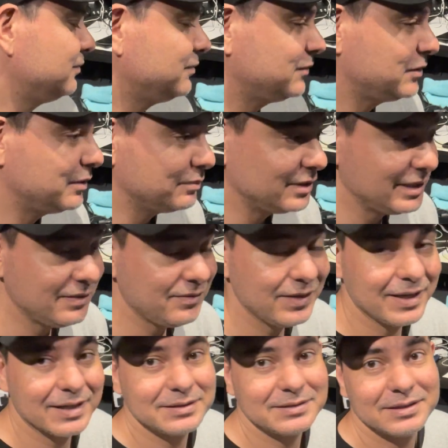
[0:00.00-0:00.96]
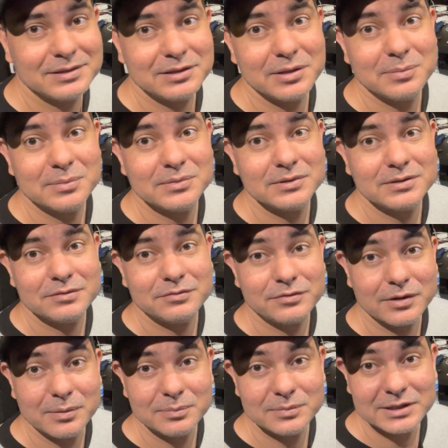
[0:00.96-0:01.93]
some DVS systems
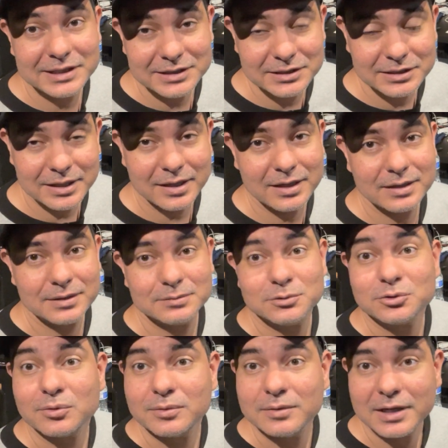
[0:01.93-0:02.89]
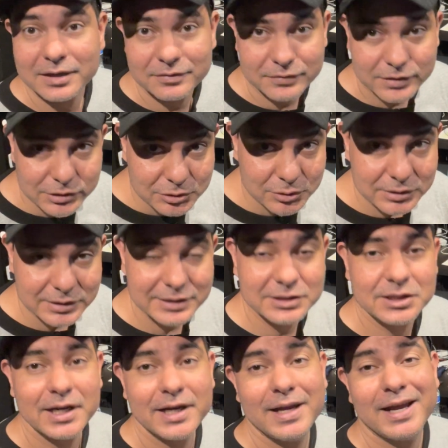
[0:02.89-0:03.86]
from DJ, uh, uh, Virtual
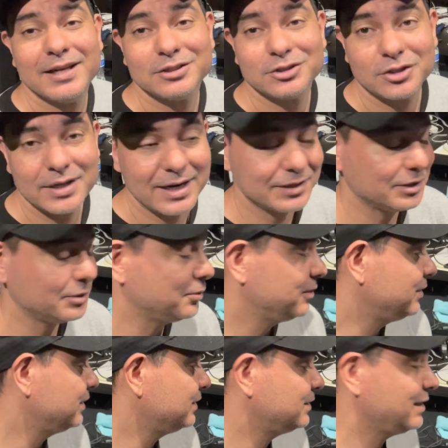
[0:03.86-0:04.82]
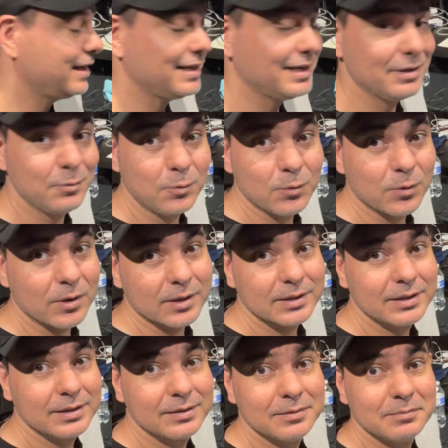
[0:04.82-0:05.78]
DJ and Traktor with this, and it
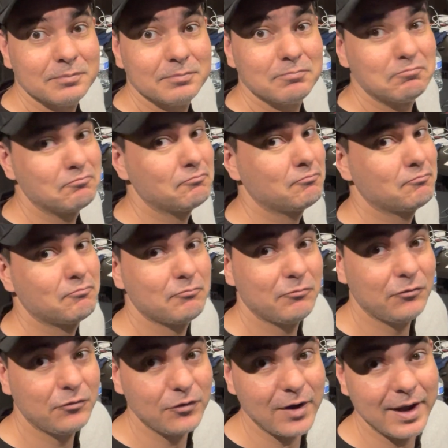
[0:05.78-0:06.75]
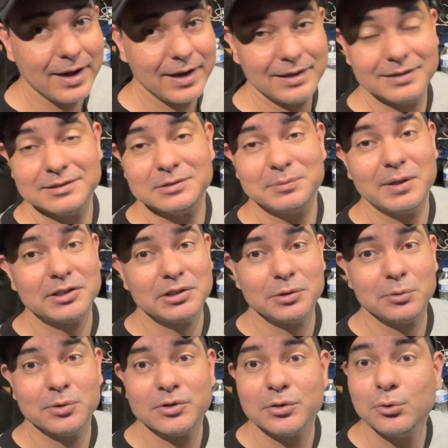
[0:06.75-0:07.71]
worked fine, especially
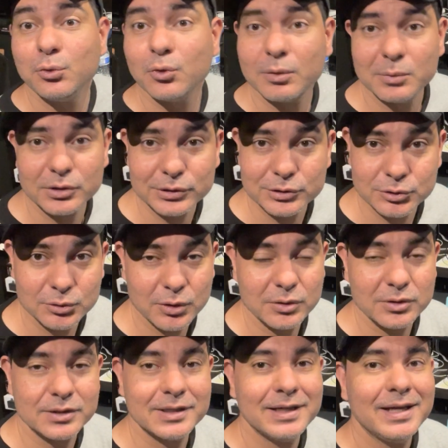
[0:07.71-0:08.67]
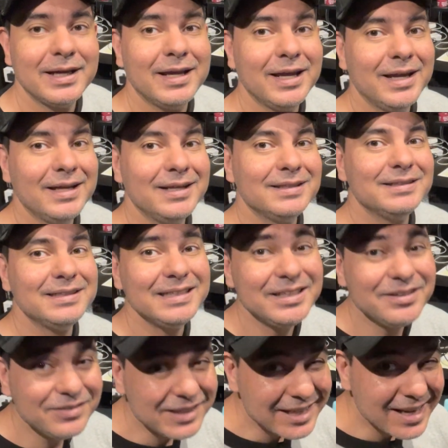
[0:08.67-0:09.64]
with a normal controller.
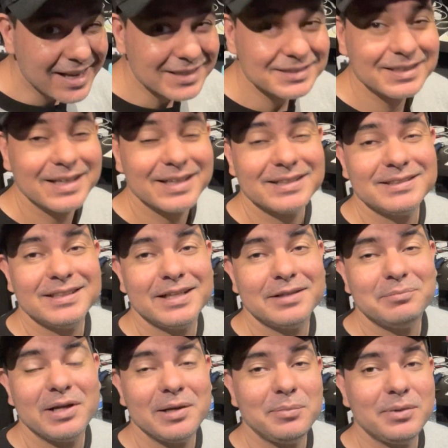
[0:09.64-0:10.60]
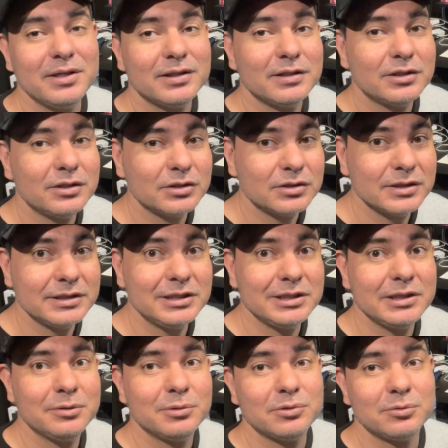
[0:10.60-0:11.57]
DVS, like I said, may be a little
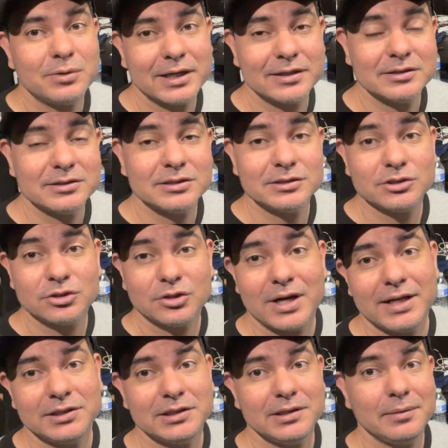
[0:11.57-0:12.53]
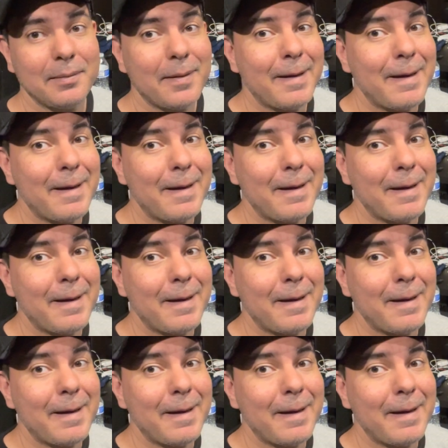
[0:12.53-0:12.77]
glitchy with records and scratching,